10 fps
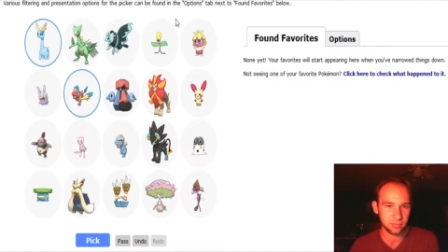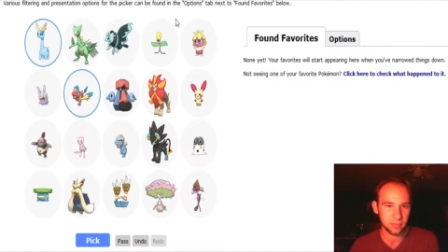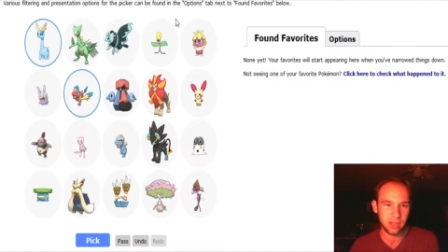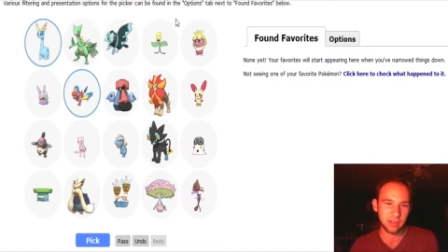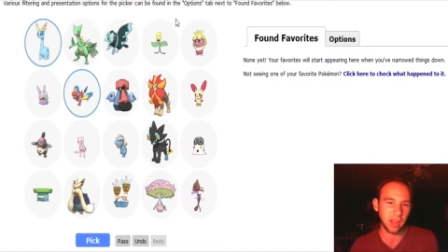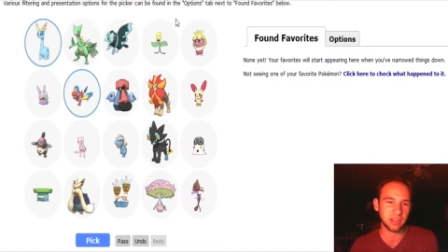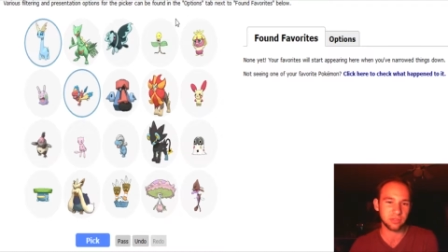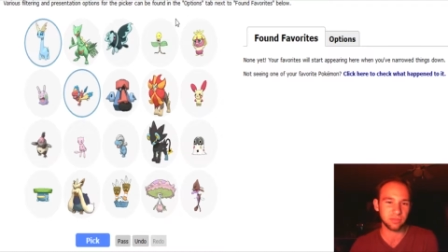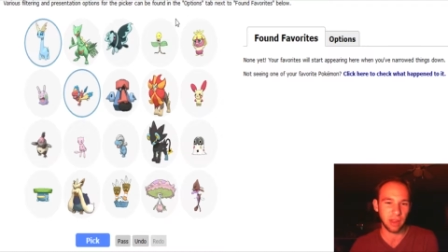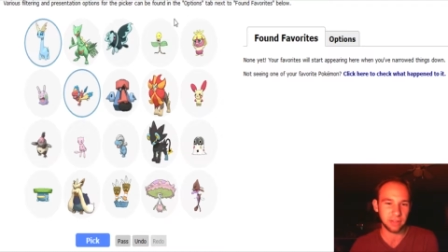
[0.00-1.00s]
It, I just...
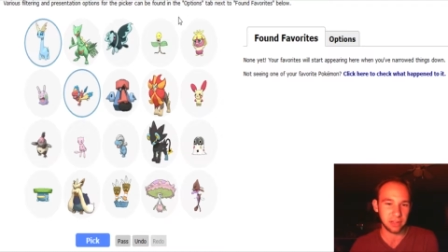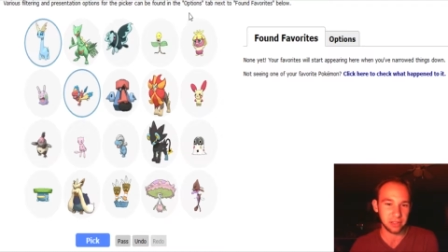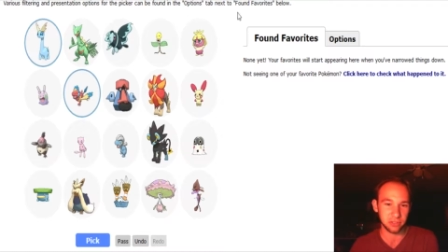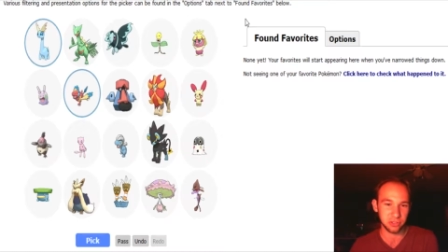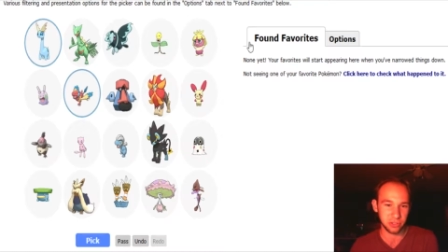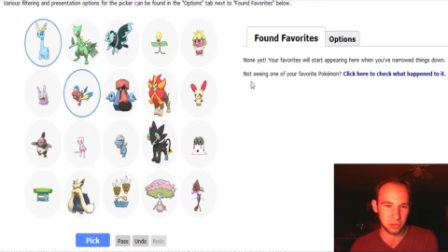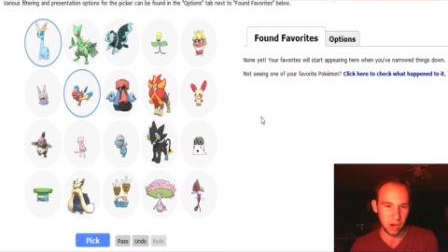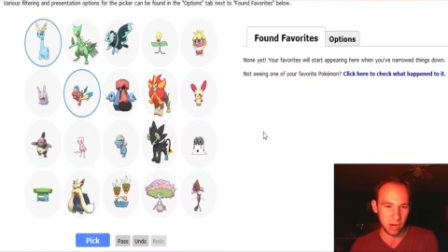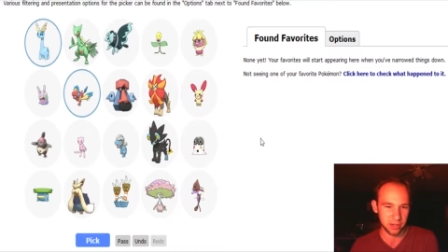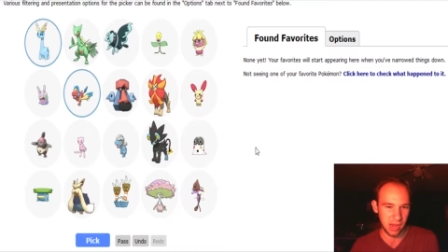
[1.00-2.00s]
I feel like it doesn't do
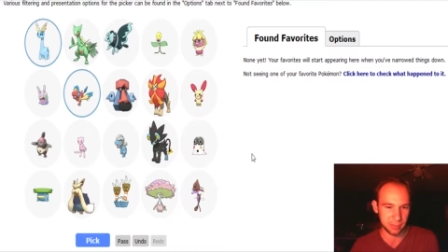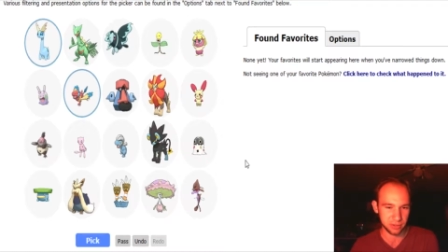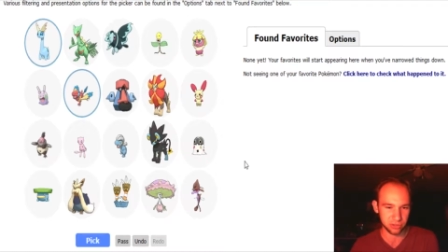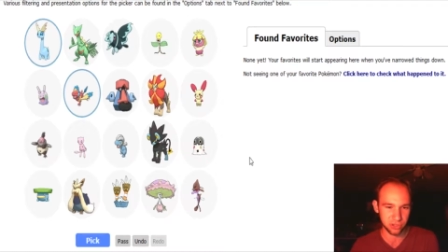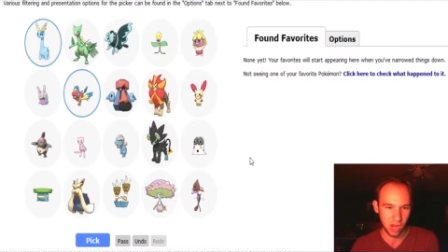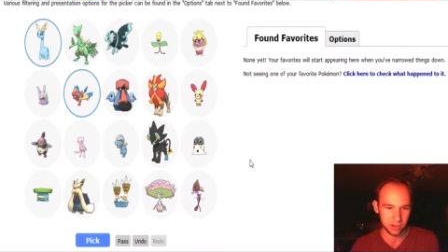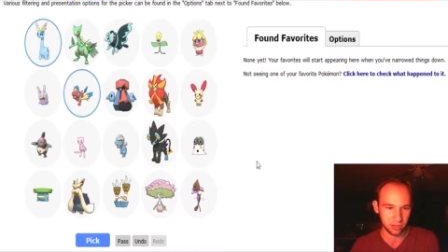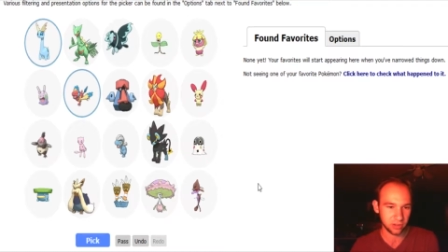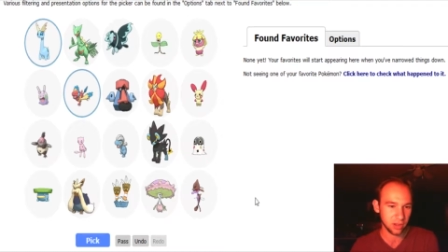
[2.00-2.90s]
Archaeopteryx justice.